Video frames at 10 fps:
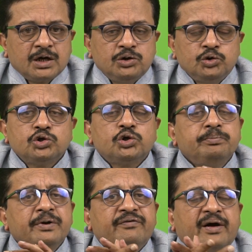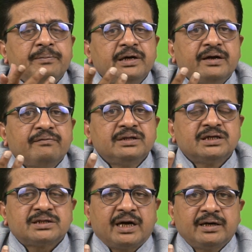you should be familiar with the
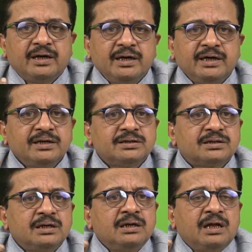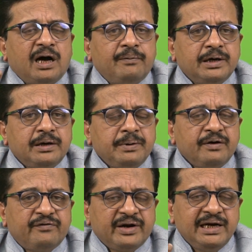standard. It is available
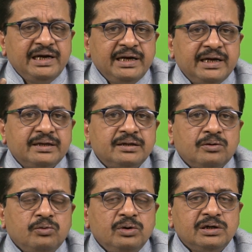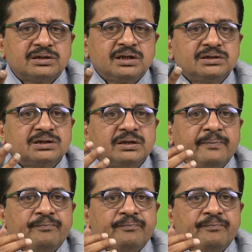freely in the Google search.